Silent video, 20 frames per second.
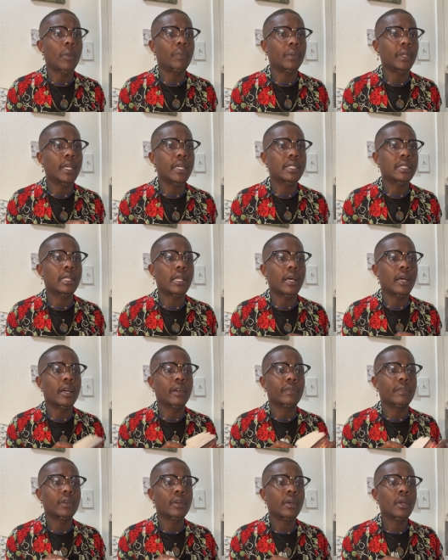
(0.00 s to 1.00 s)
please,
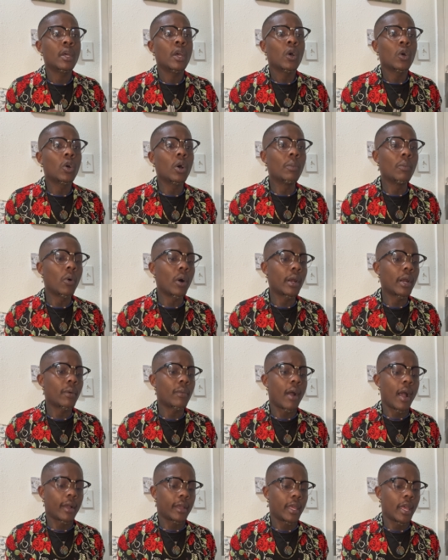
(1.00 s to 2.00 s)
love? Good morning,
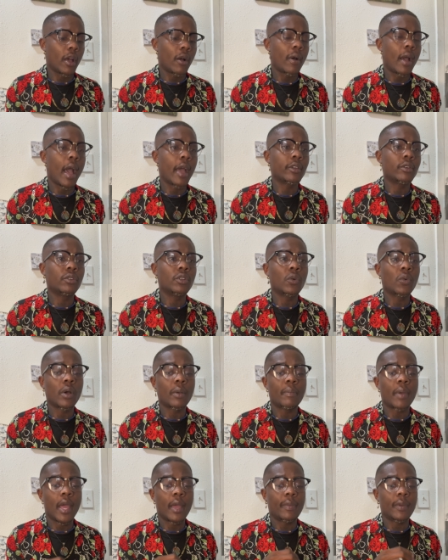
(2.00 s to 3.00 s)
Raquel. How you doing,
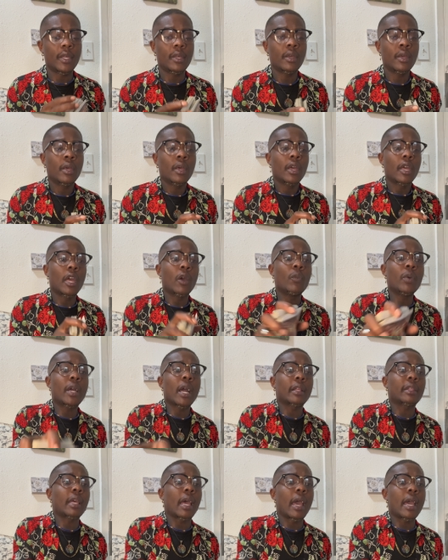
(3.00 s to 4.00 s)
baby? And we
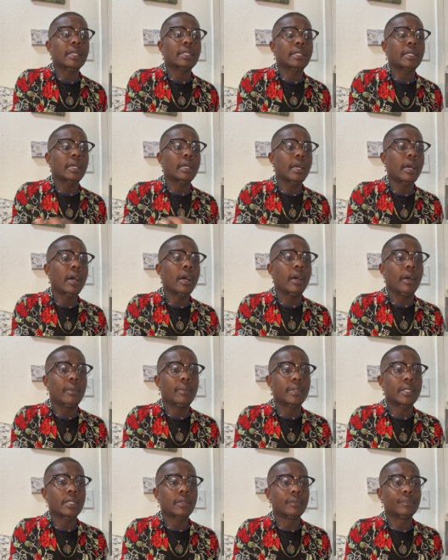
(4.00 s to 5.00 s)
got the Ace of
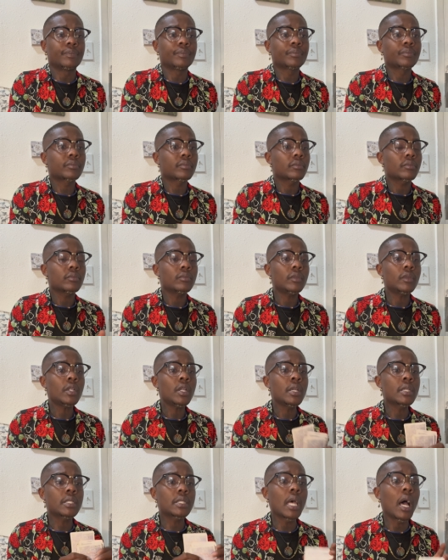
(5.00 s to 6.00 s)
Cups.
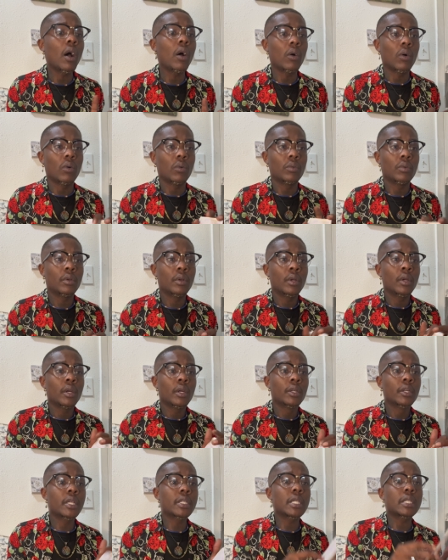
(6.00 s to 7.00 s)
So,
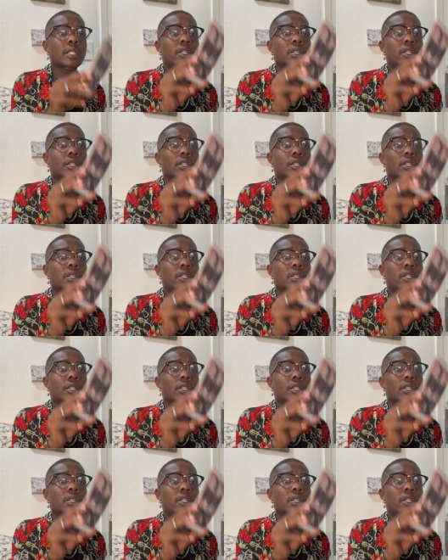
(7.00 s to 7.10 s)
this is